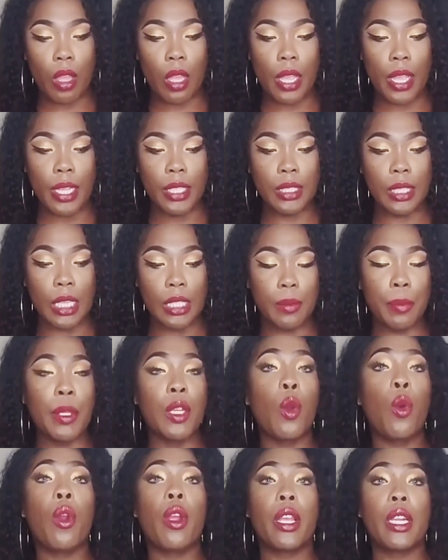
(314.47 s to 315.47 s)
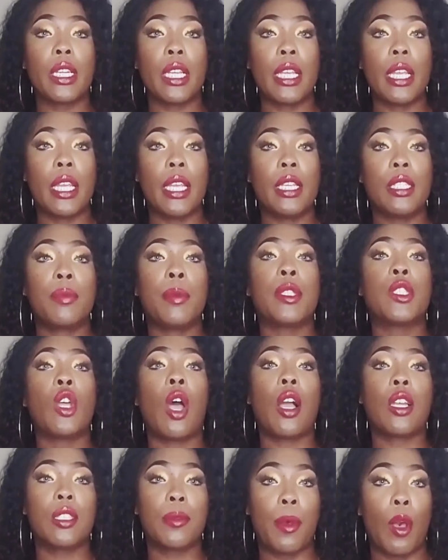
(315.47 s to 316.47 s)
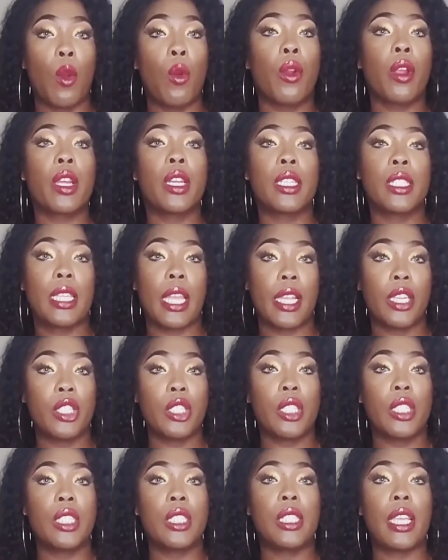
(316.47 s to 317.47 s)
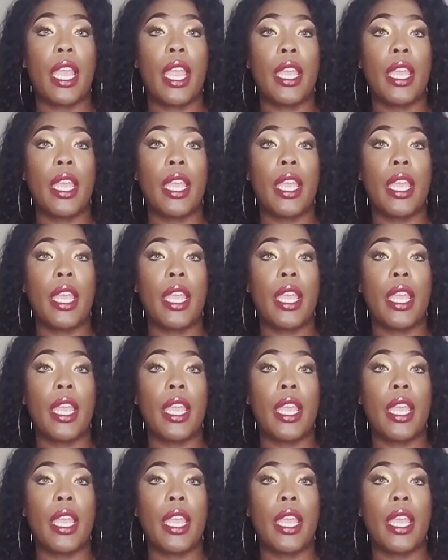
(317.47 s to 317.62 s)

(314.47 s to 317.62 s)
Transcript: it's been talked about organizations,